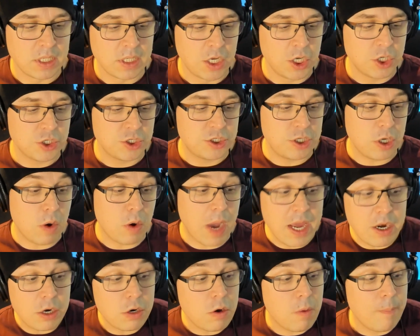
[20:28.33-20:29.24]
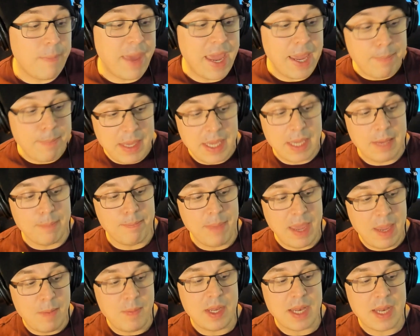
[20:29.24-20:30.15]
So I don't know,
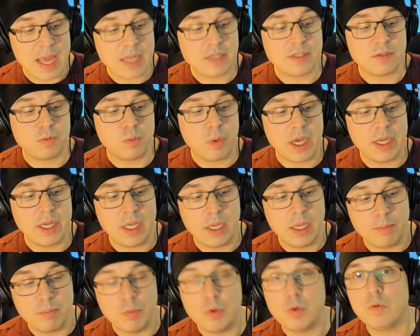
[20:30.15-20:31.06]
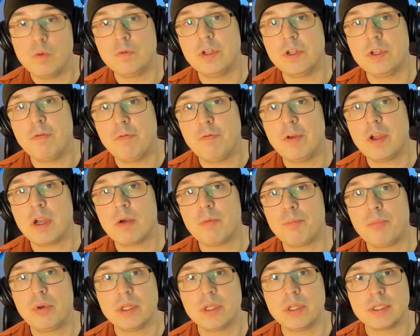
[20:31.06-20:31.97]
maybe that's why they moved the
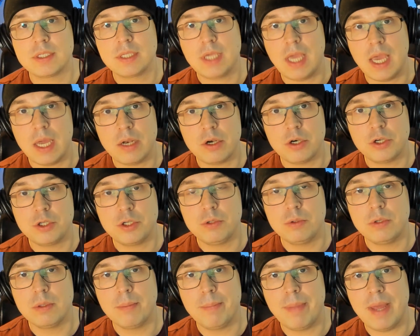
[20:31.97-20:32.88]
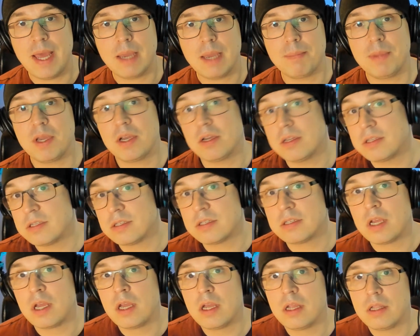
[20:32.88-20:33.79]
fingerprint scanner to the back,
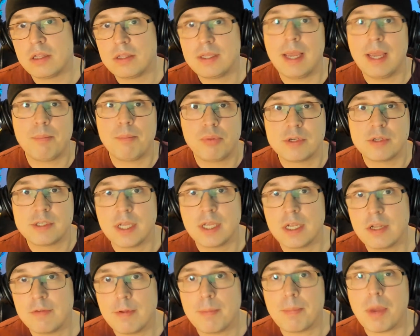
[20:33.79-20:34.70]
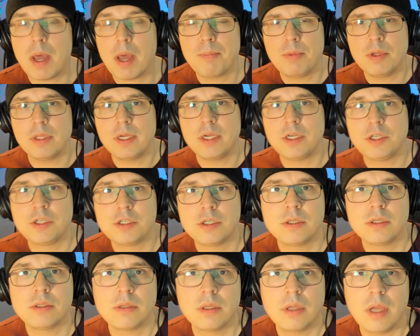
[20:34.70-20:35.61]
because 10% of the
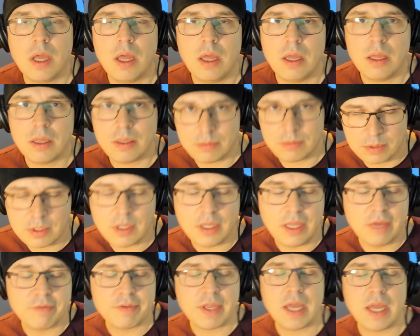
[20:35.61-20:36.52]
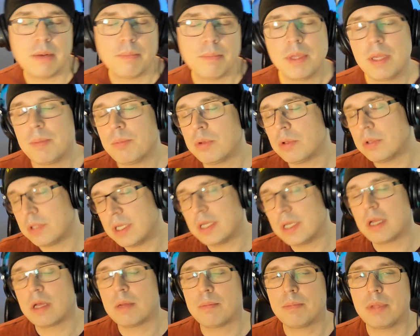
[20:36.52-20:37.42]
population, the left-handed people,
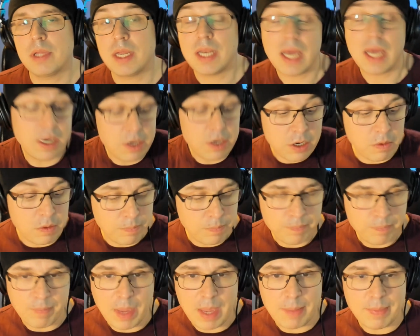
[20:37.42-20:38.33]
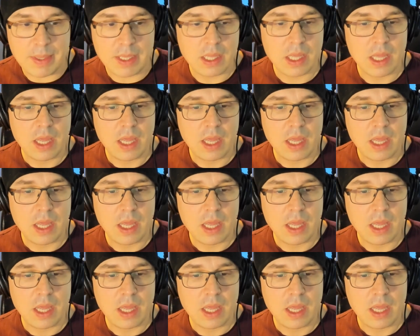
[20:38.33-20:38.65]
did complain. I don't know, maybe.